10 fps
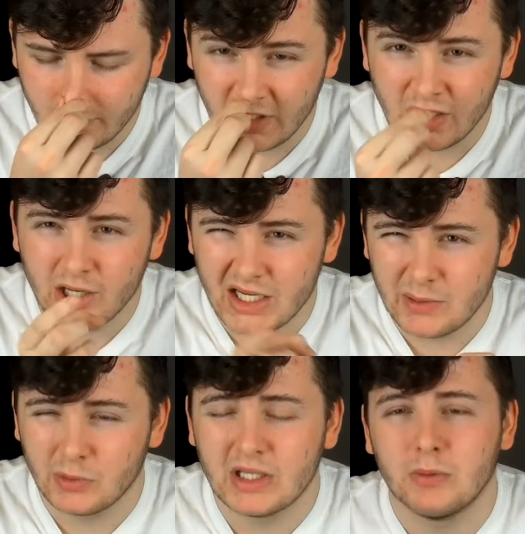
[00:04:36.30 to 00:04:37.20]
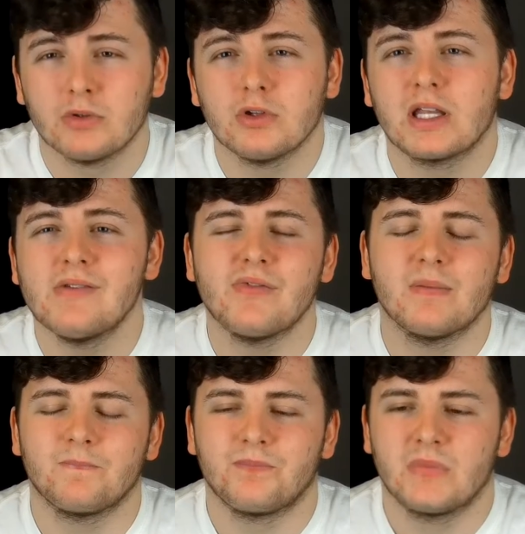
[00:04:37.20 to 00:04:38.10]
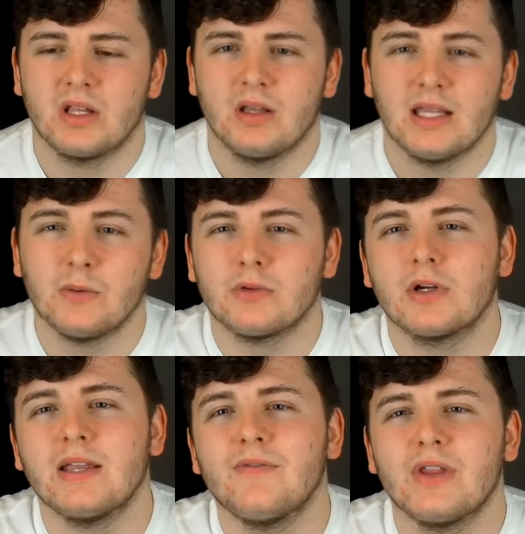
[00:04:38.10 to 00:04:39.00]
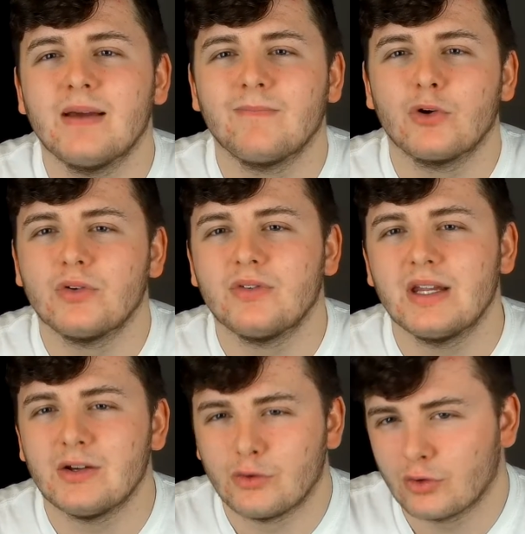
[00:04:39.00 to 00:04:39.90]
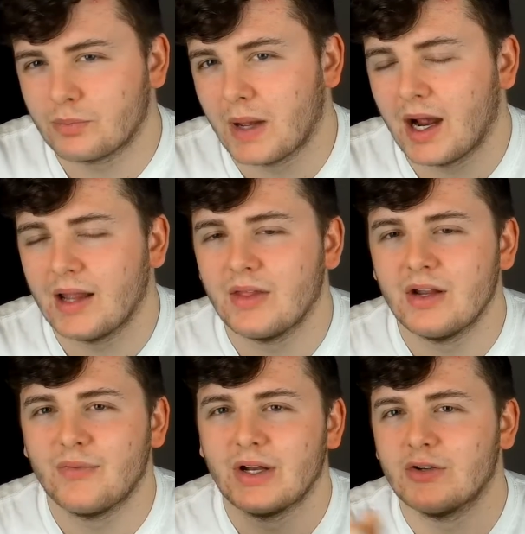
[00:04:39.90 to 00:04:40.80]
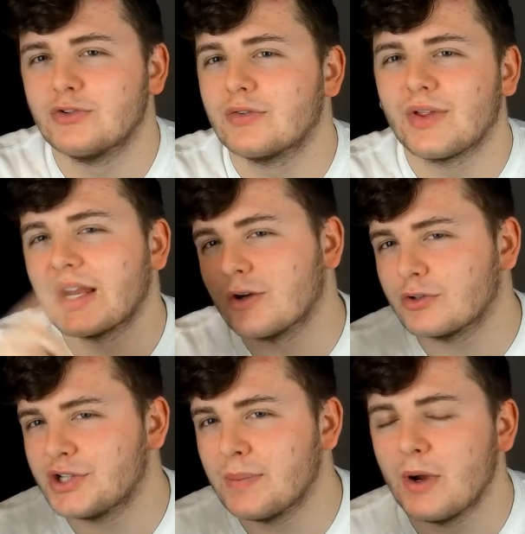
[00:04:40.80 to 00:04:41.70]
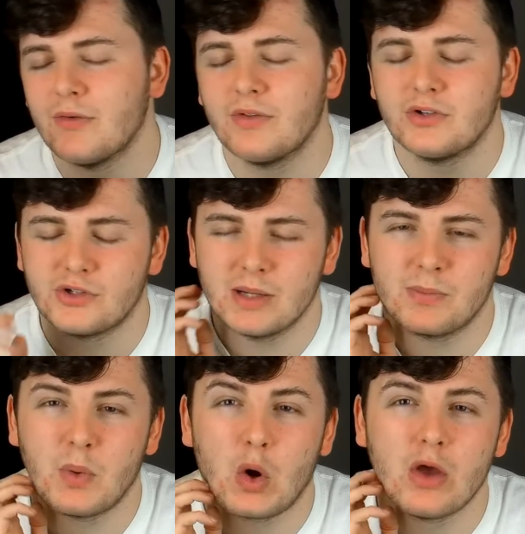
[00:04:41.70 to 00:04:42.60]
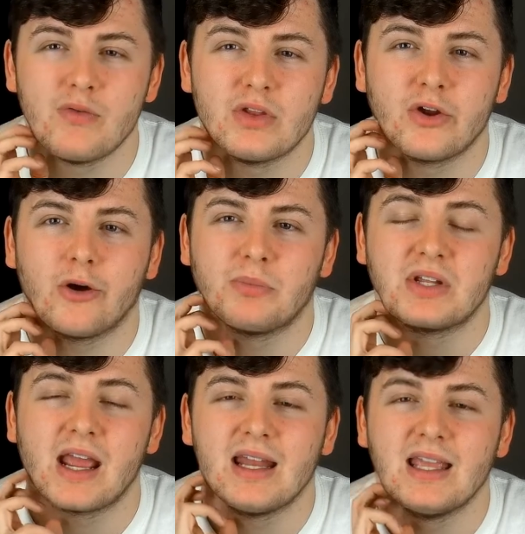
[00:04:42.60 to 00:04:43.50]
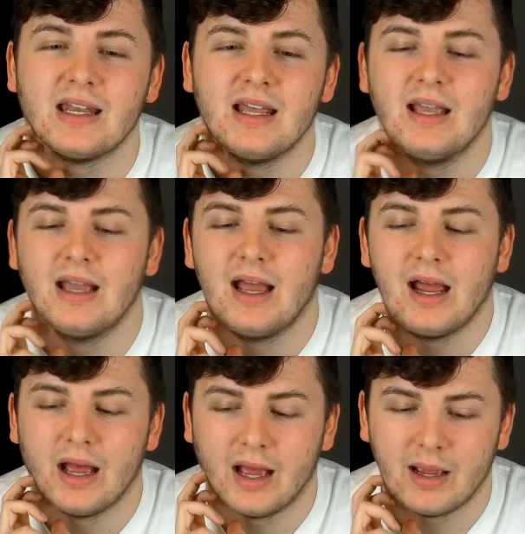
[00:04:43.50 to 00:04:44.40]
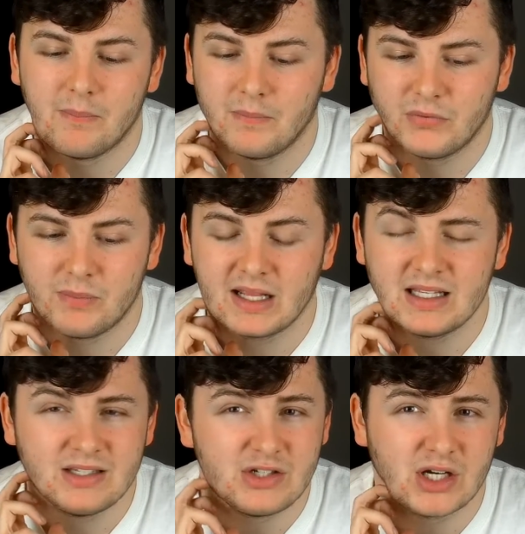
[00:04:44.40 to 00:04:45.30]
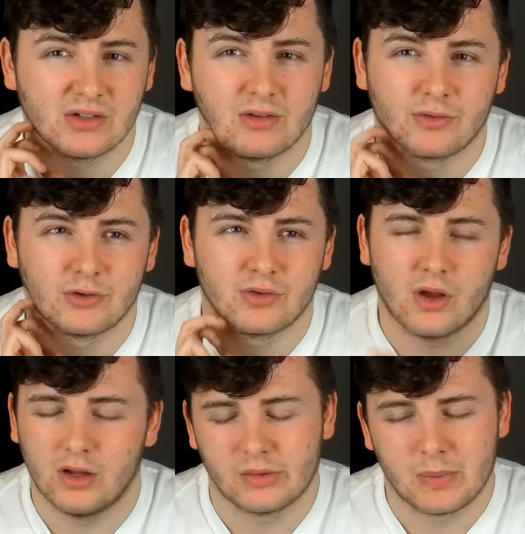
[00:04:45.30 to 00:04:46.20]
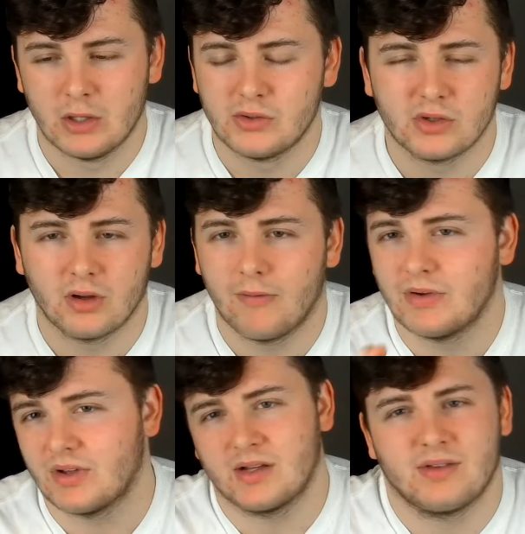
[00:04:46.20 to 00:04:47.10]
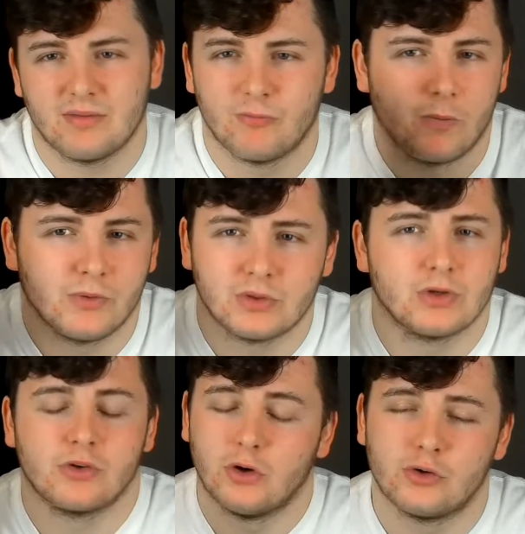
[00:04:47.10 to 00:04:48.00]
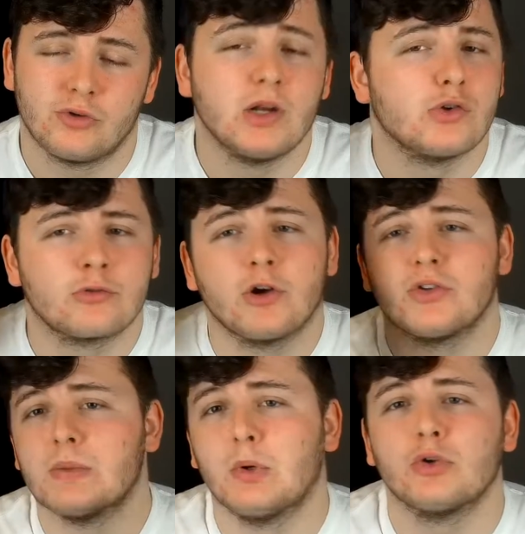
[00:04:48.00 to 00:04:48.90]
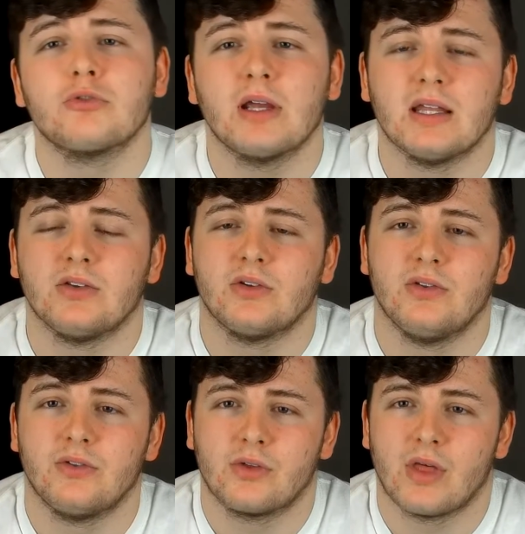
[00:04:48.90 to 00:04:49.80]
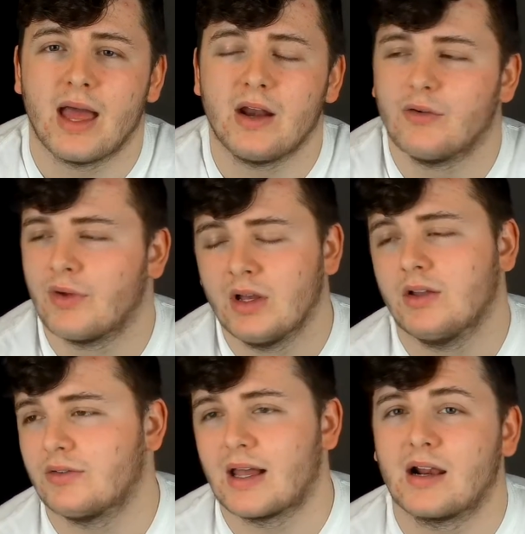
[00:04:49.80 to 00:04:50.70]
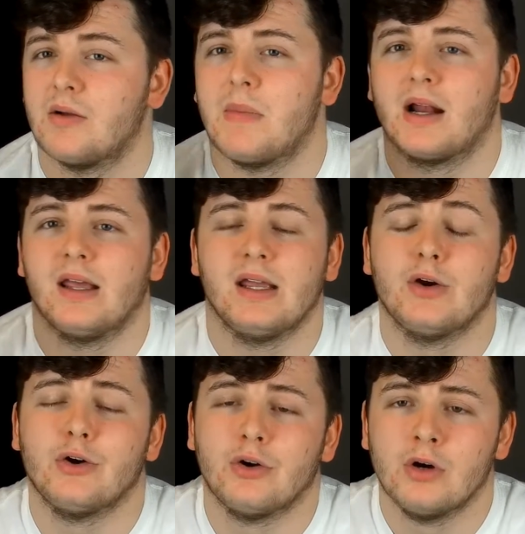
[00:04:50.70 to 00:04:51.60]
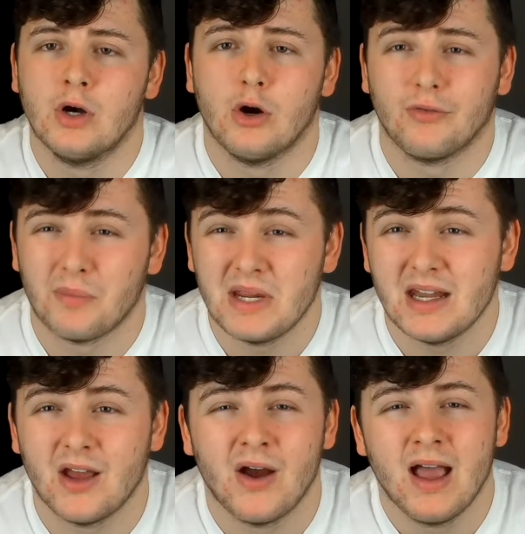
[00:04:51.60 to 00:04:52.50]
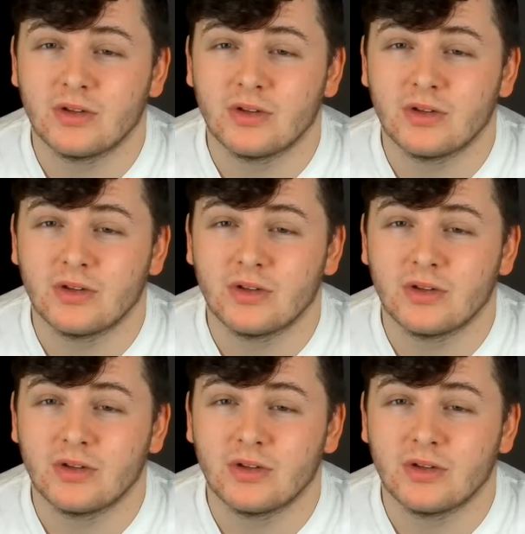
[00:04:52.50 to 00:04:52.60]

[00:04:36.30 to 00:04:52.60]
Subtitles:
you know, he was looking for them runs in just behind the defenders, just that little chip ball over the top to get in, to make the easy chances for us, as opposed to obviously, like say, Robertson or Trent just crossing the ball straight into the head of Salah, Mane or Firmino.